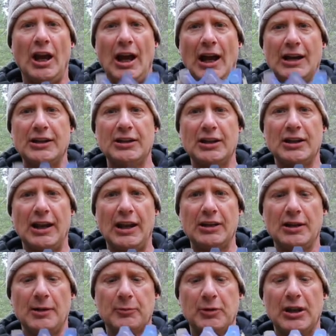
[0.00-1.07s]
I did
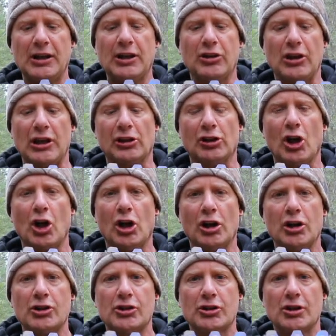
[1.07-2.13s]
end up getting the
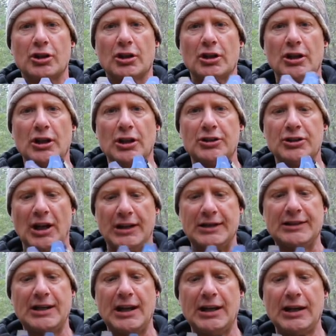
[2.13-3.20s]
large
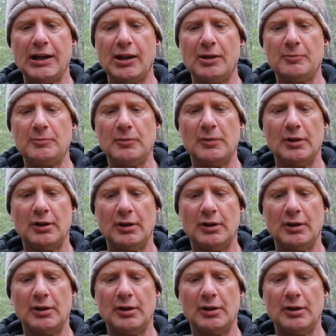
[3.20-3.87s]
titanium.